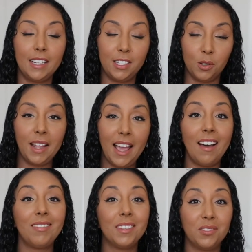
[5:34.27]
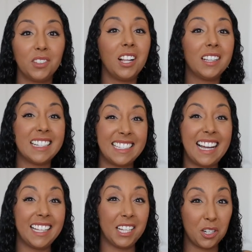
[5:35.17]
Don't have the Flawless
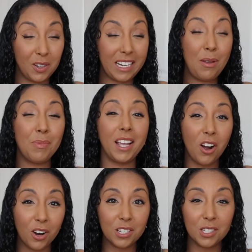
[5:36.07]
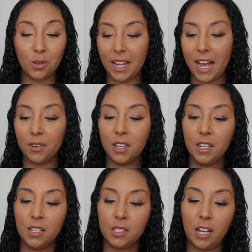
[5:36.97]
styling cream. They are sold out.
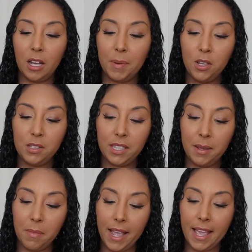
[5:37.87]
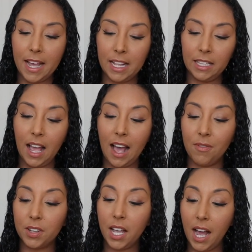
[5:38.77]
So I'll be using the Mielle
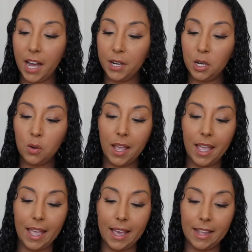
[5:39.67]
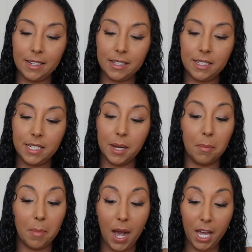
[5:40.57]
Avocado and
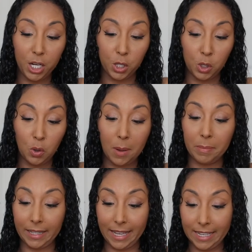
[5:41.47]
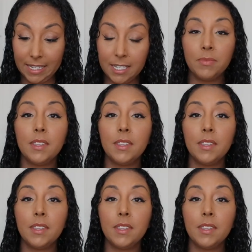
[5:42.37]
Tamanu blend.